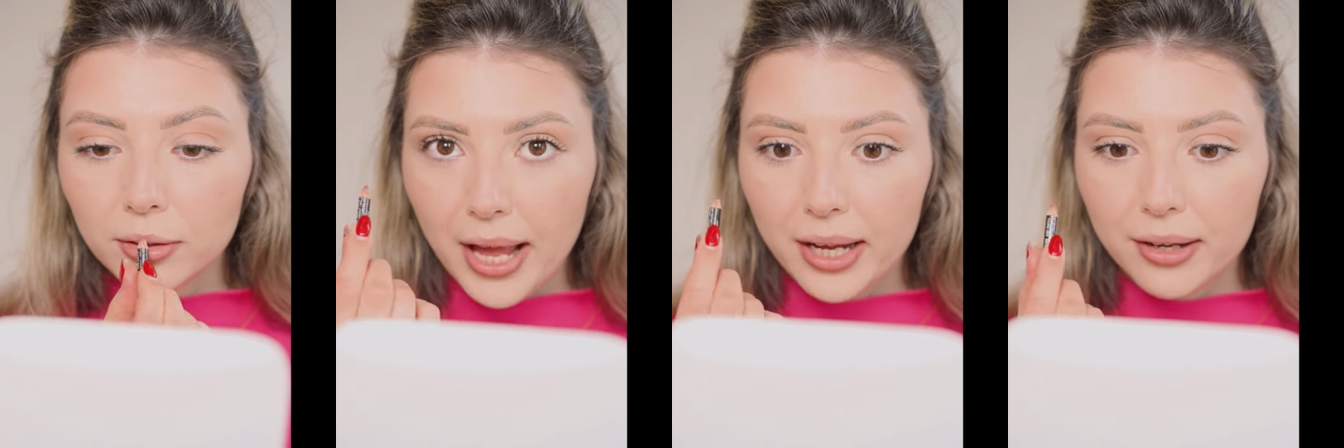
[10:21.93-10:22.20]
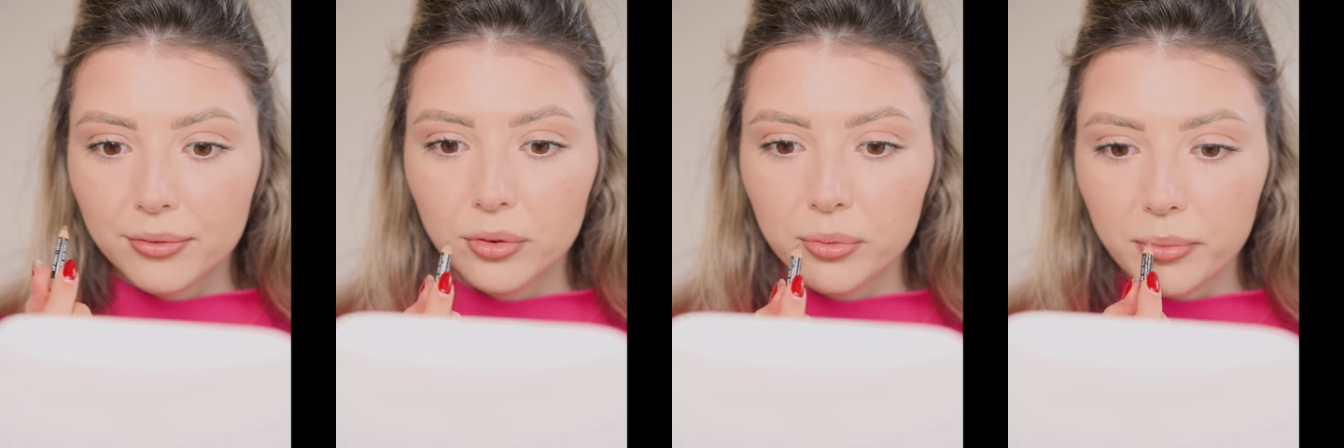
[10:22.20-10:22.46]
I
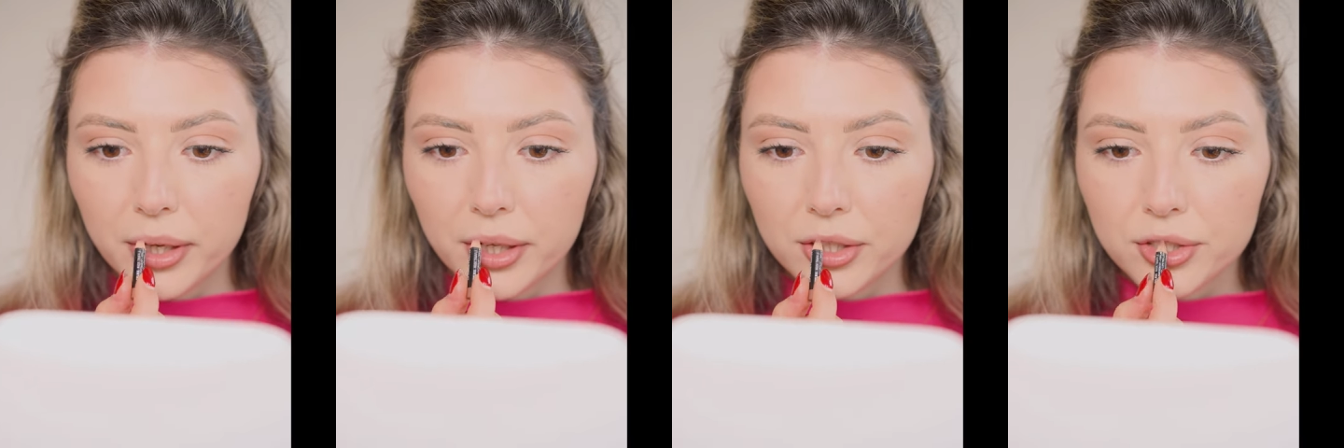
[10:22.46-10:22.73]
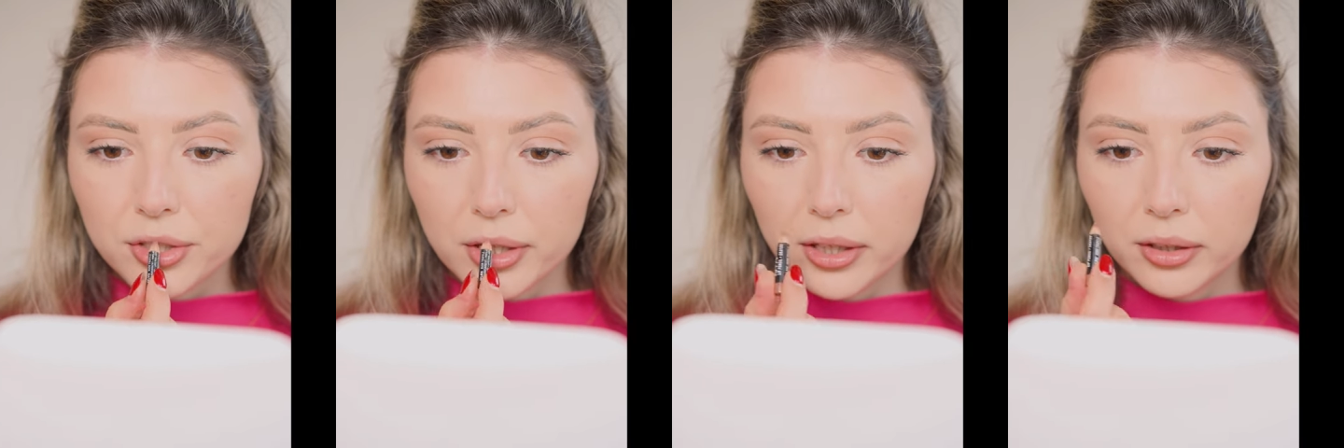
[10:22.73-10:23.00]
have to
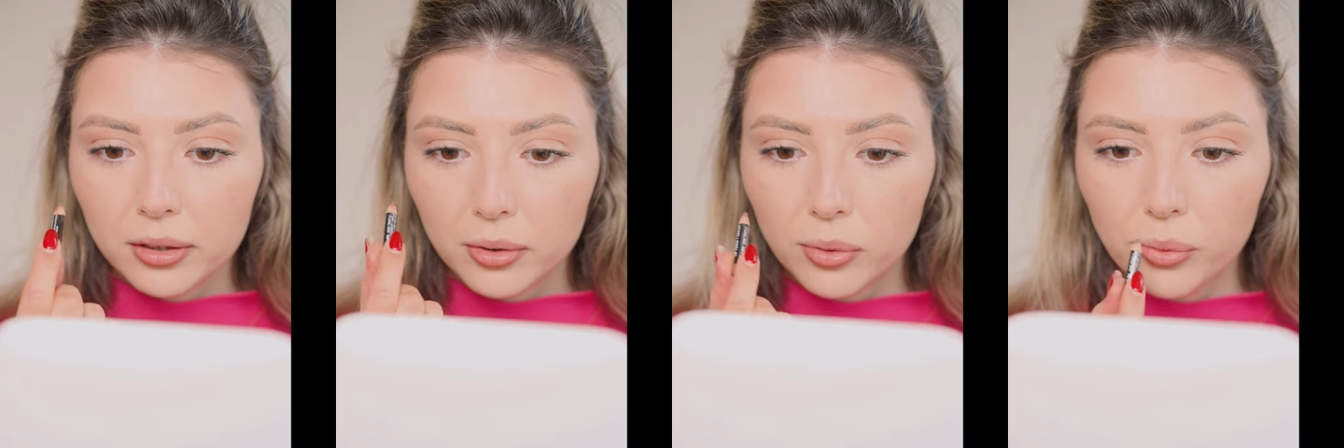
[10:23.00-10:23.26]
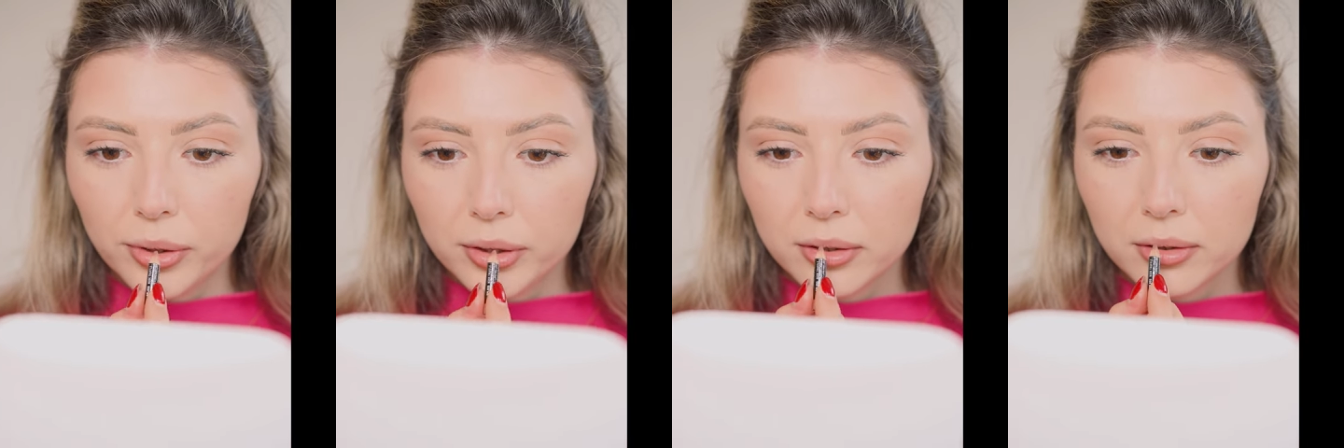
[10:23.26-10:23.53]
manage it
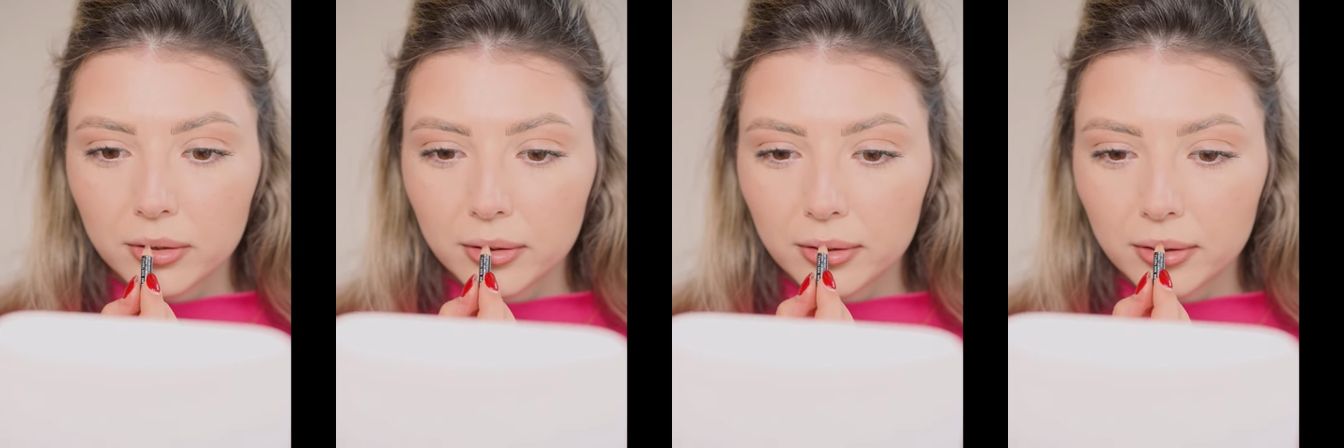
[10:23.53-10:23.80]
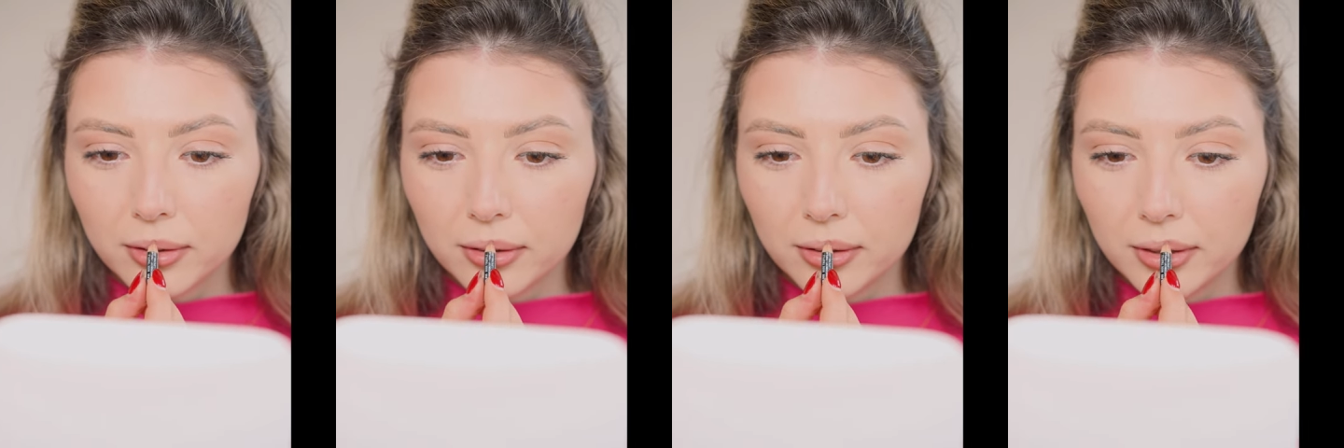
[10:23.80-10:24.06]
with
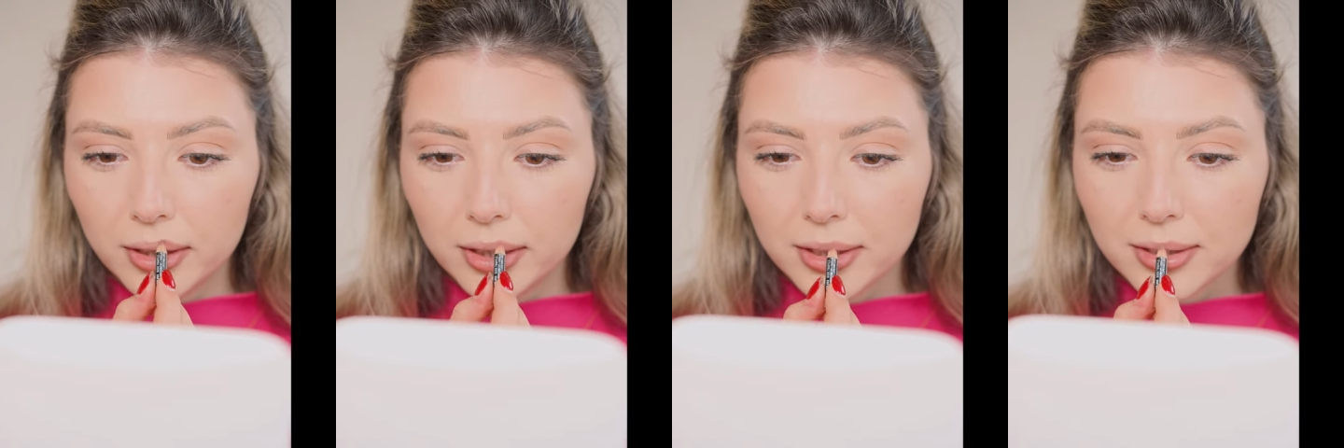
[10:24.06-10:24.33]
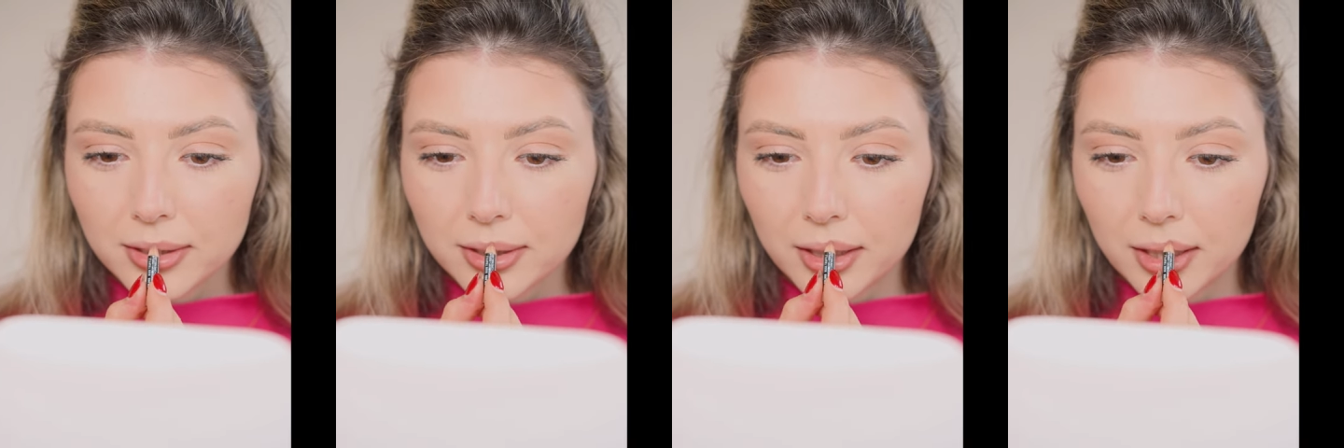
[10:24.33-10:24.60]

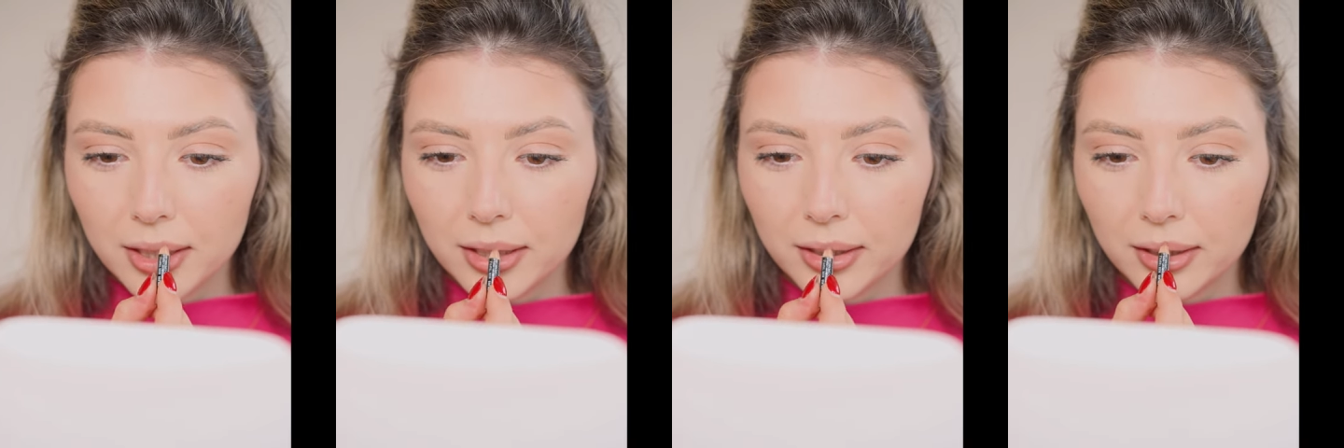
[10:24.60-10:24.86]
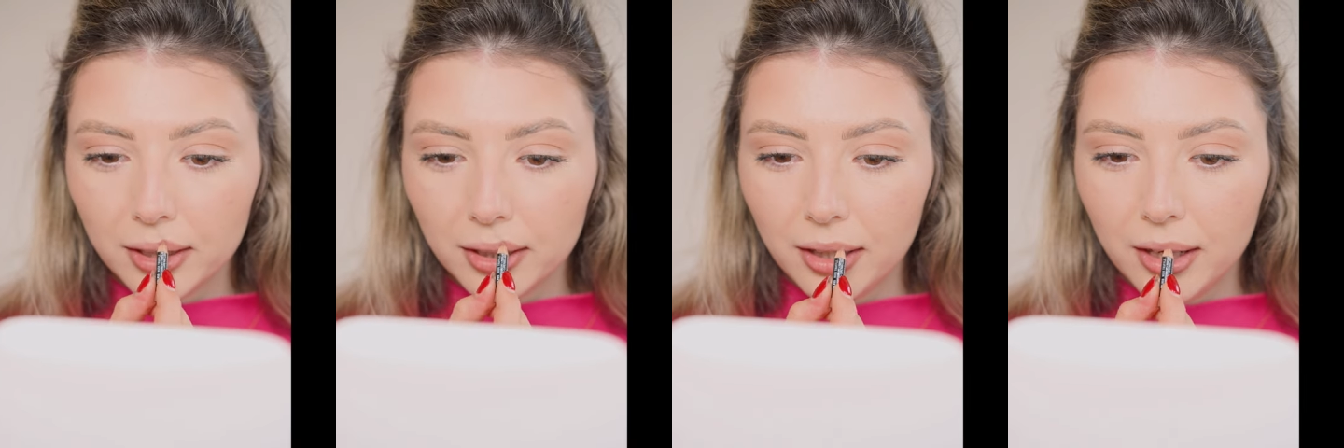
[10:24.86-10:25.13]
this
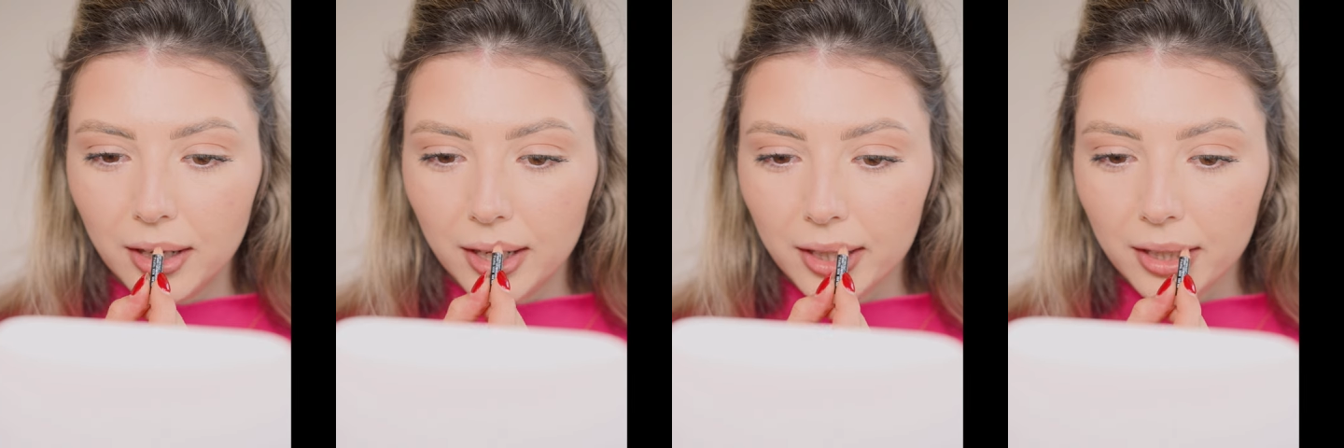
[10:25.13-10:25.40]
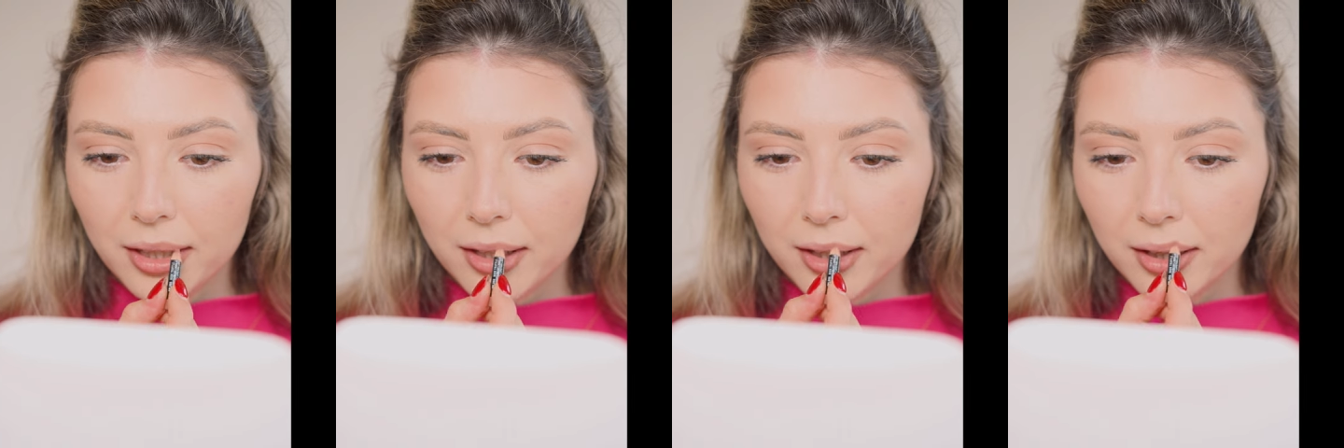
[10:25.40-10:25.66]
little
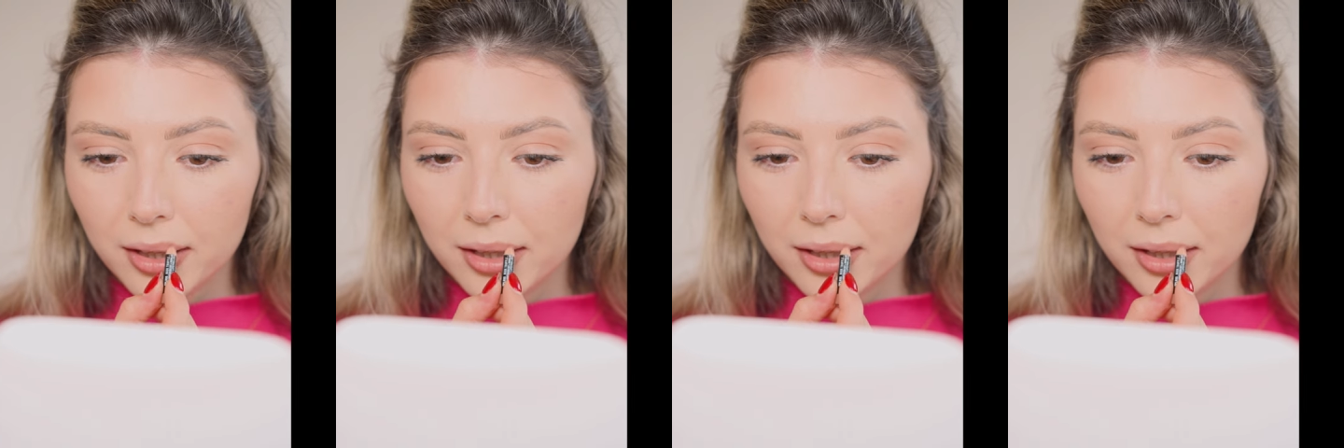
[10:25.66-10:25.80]
guy.